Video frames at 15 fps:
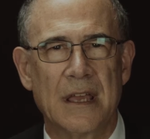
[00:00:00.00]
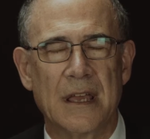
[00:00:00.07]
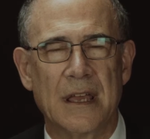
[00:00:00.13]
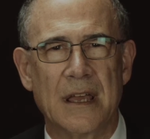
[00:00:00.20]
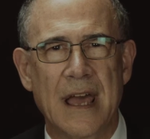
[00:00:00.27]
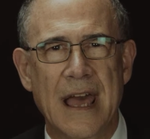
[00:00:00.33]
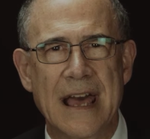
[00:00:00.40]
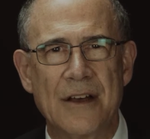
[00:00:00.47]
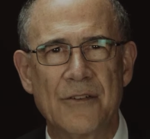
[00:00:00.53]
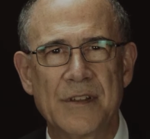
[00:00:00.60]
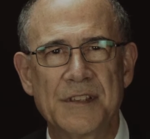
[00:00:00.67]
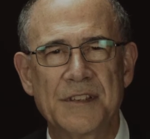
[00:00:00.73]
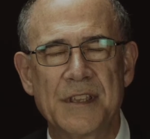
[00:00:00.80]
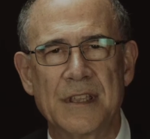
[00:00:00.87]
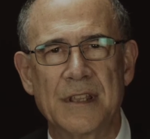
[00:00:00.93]
How
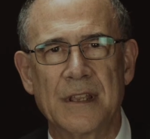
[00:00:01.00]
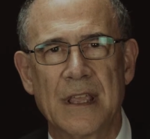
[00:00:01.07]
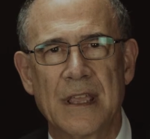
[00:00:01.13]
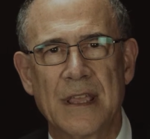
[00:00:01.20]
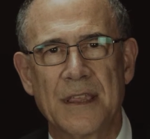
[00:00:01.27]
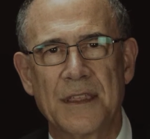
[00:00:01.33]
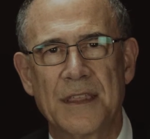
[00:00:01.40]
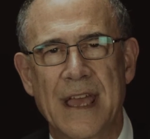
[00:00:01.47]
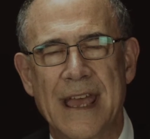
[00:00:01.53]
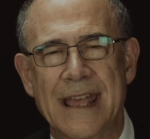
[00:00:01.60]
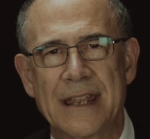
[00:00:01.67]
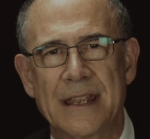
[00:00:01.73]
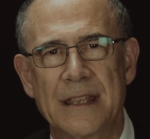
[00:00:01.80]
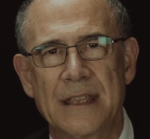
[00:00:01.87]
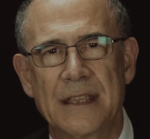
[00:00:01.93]
is it
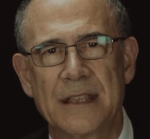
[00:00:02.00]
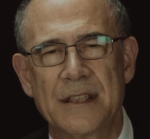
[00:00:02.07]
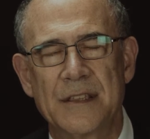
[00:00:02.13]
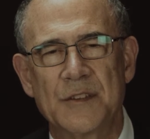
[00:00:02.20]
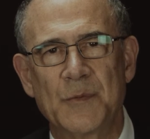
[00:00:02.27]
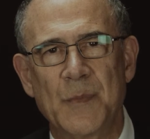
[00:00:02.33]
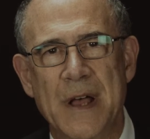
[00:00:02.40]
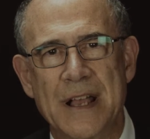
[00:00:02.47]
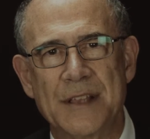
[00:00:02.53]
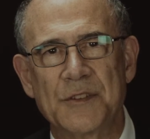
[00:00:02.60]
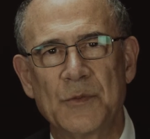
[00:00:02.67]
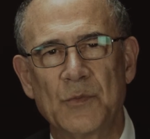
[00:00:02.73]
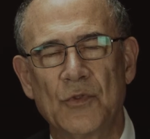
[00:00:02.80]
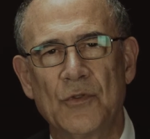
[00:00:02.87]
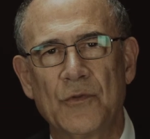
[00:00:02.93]
that it is
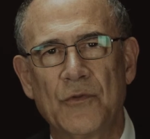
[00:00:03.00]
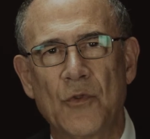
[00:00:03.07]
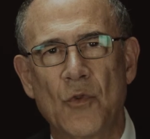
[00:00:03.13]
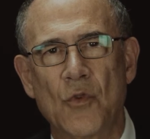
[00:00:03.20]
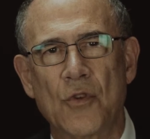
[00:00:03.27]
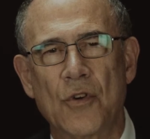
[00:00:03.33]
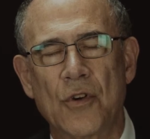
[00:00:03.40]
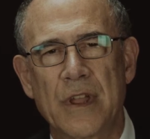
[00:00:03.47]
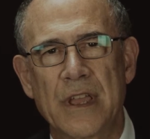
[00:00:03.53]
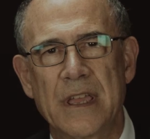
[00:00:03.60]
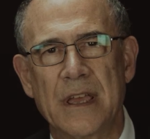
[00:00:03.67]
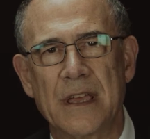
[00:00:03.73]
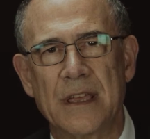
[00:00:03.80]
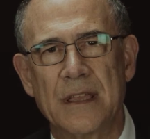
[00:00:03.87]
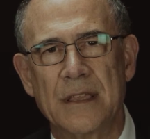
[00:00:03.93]
possible for
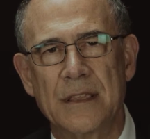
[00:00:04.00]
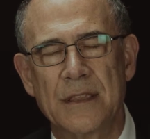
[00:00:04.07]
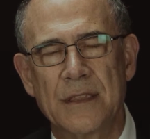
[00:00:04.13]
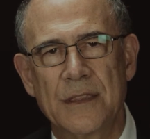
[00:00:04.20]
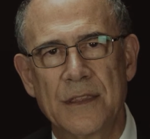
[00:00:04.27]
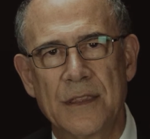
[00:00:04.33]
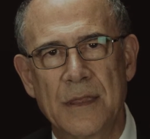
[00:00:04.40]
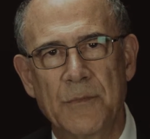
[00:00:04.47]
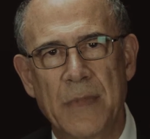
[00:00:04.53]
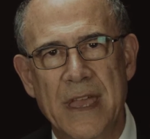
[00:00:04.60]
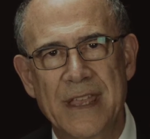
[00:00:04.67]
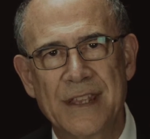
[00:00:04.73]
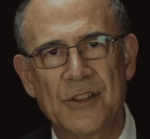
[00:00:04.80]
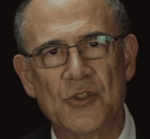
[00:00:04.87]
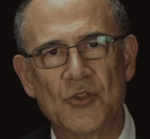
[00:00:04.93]

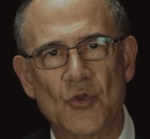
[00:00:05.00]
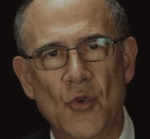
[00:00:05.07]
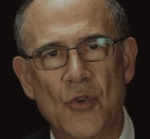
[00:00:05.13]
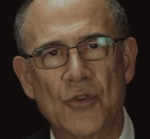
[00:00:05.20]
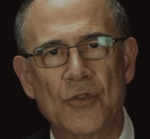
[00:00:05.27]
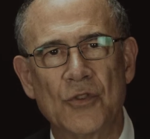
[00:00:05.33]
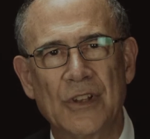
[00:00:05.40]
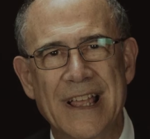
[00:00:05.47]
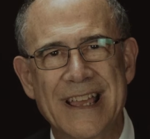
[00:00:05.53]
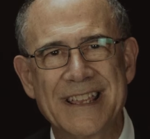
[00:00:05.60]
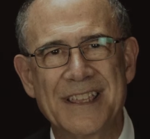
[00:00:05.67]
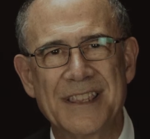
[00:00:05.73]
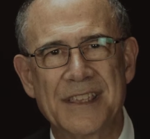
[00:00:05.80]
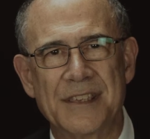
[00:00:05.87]
a disorder like